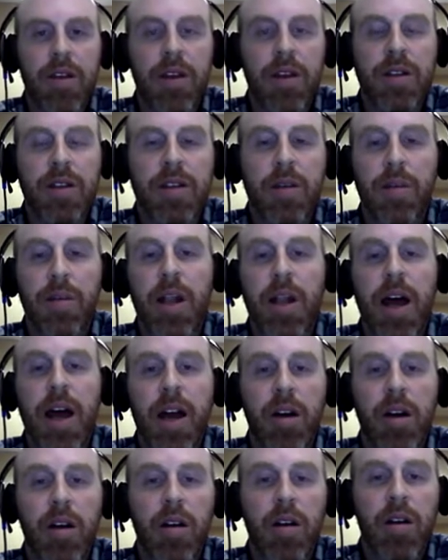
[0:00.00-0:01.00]

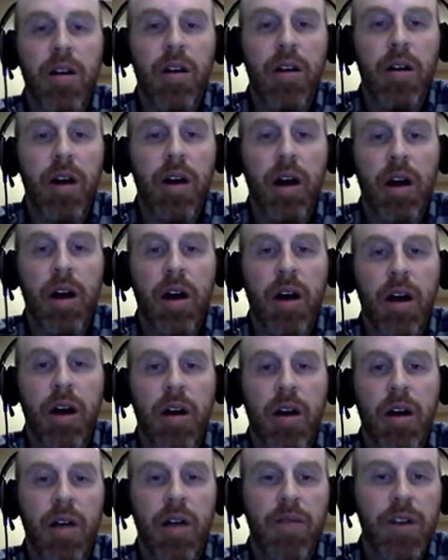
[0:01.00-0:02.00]
supplier
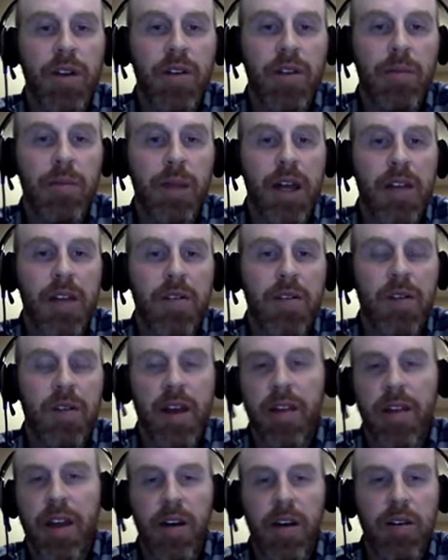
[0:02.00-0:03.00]
of these plates
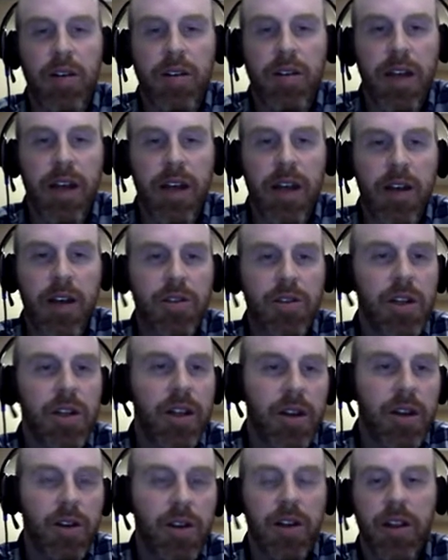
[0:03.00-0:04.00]
and their technology,
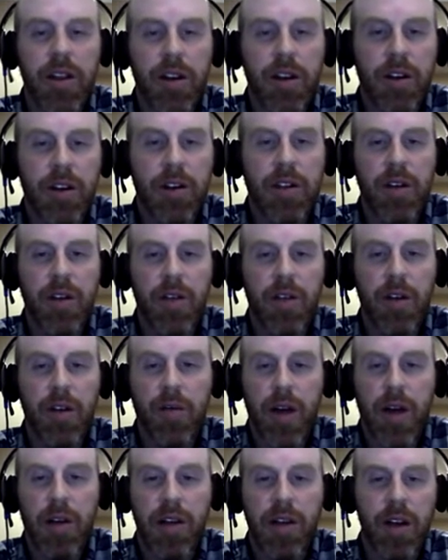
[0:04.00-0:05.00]
and there are several
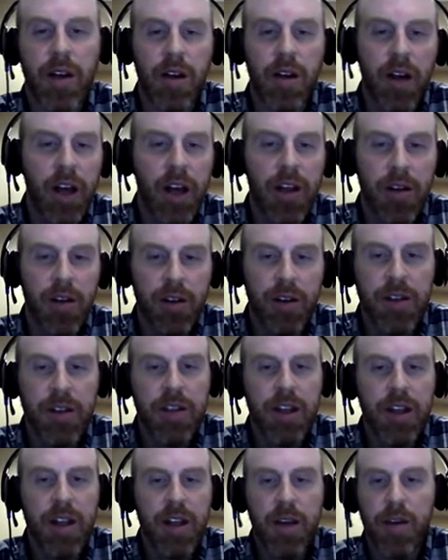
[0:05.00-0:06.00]
around here. You can
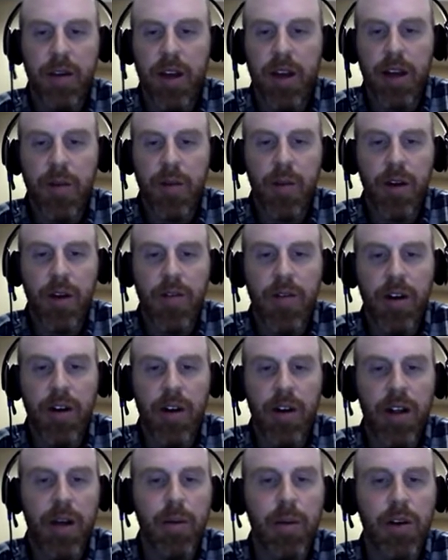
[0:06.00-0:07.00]
see that one of our
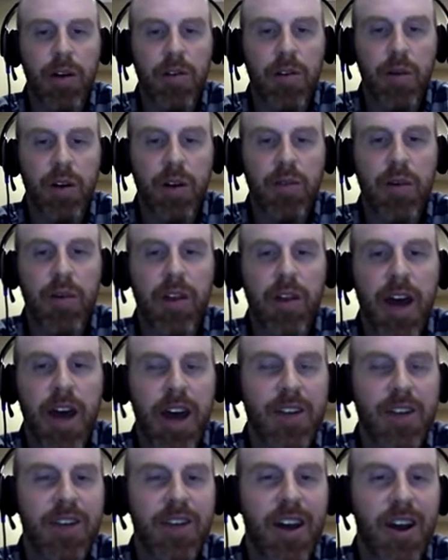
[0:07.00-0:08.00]
collaborators works with
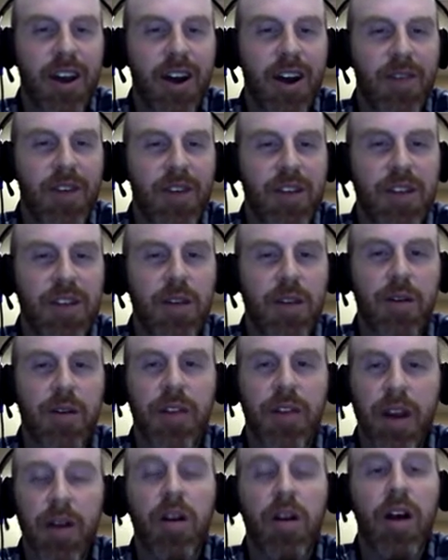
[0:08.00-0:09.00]
Axion, obviously,
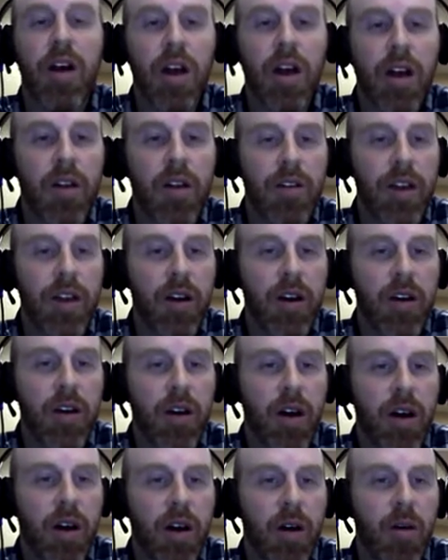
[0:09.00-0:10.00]
and
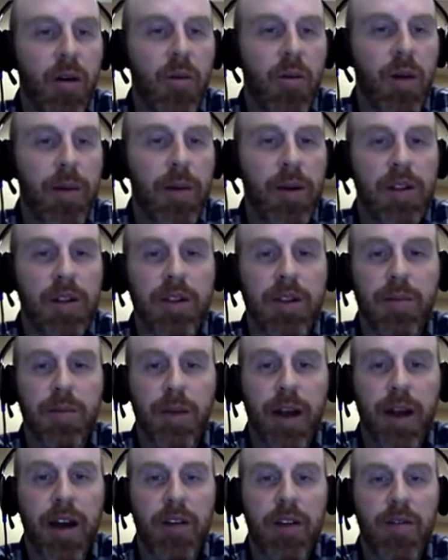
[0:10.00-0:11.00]
they're a reputable
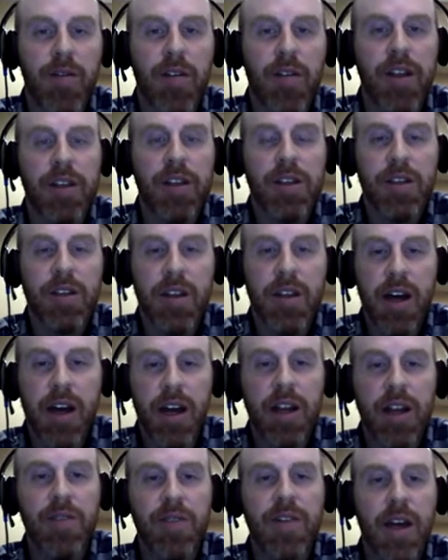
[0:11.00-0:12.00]
supplier for this
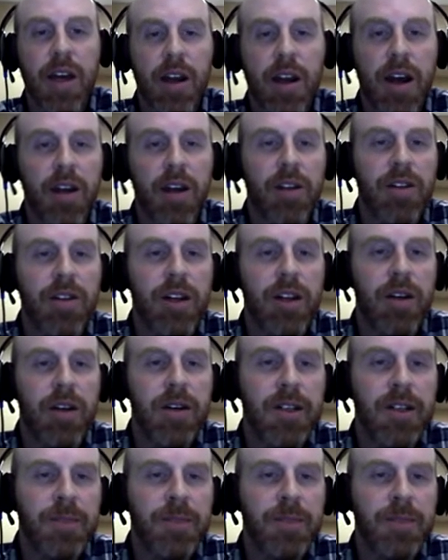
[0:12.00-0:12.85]
kind of technology.